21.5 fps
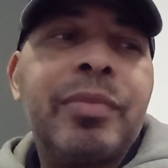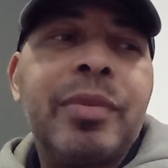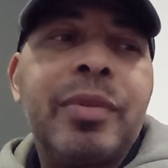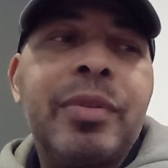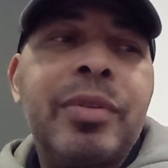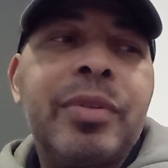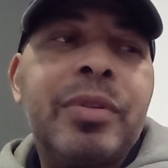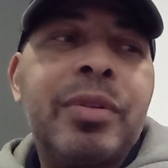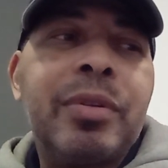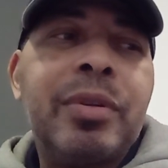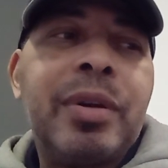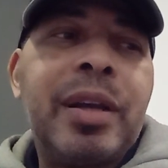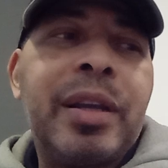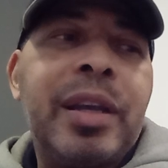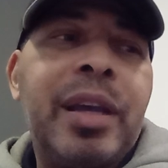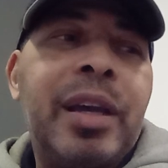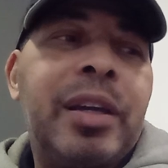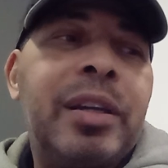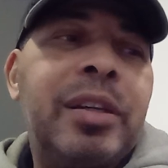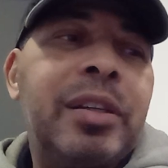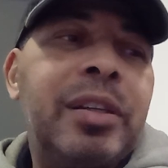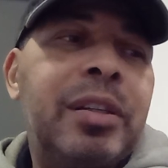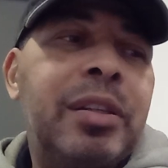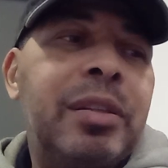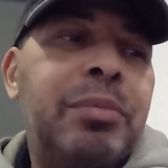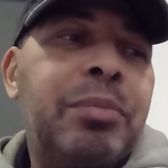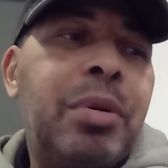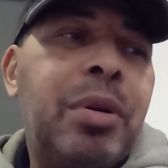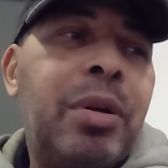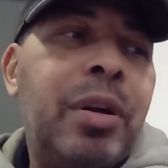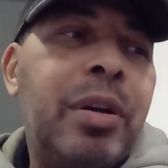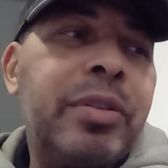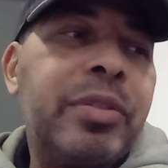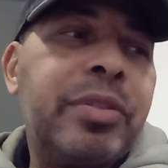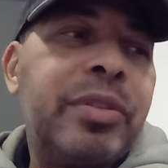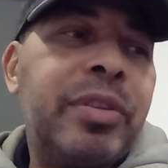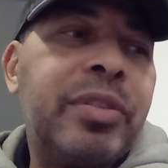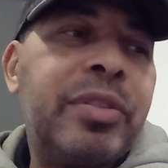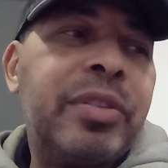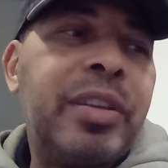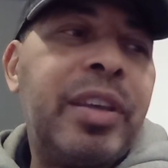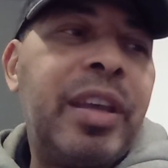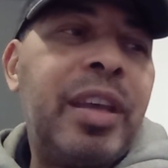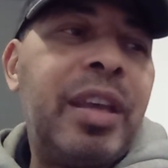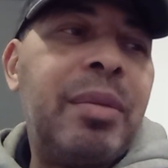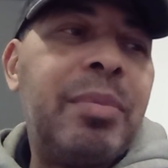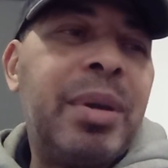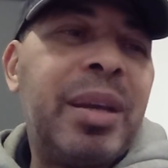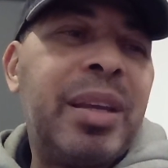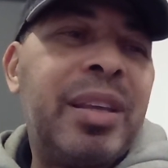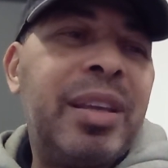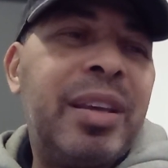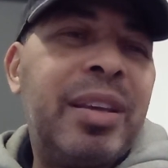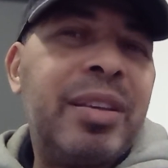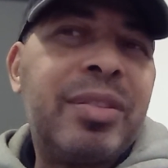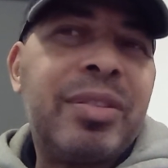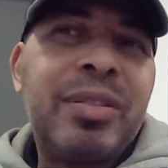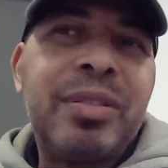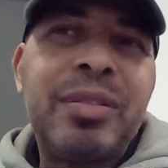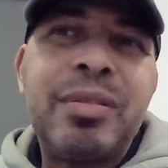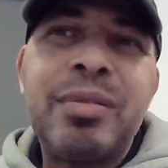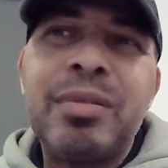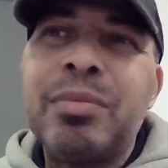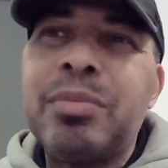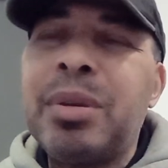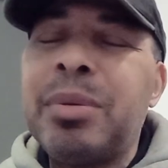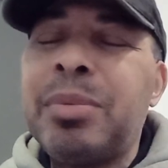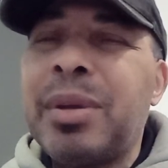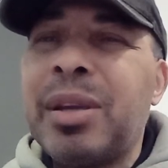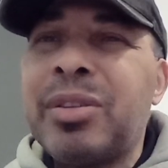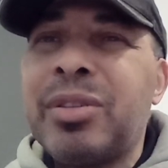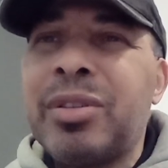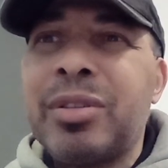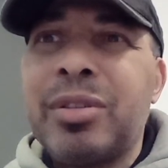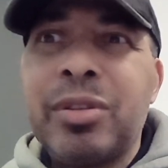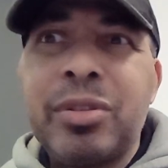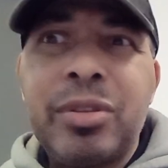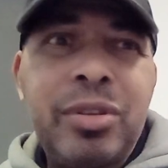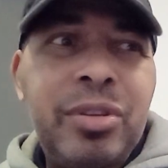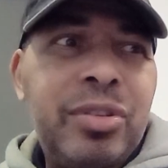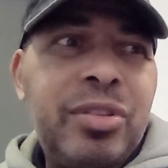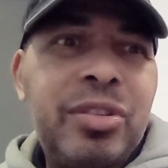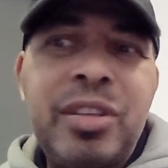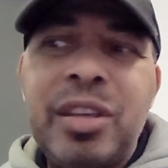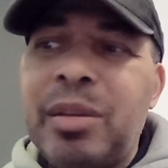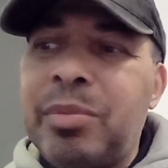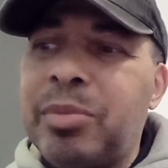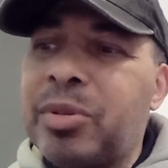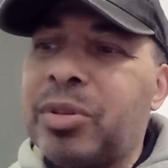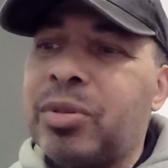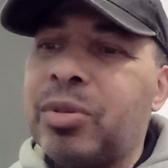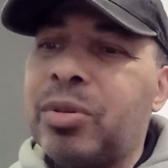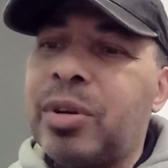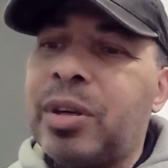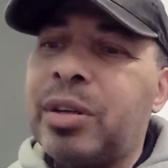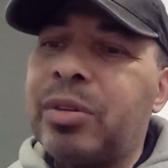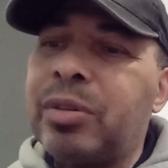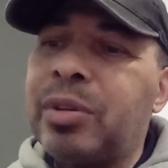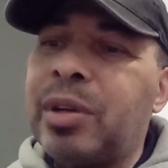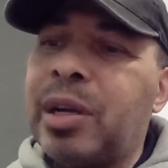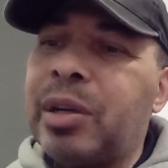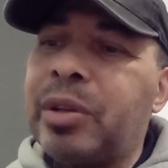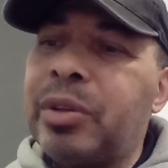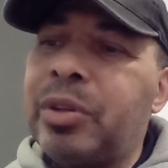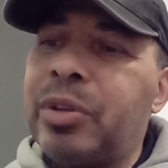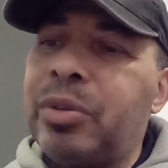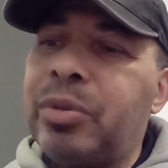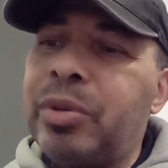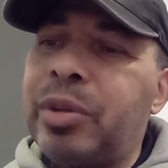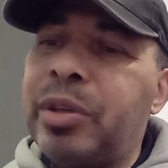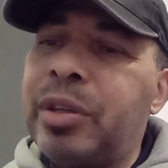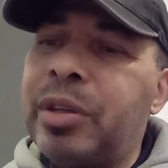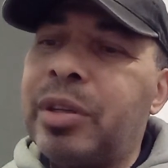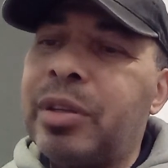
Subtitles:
So I gotta unpause this game, I guess. Or maybe I just go to the Steam store. I don't know how to do it.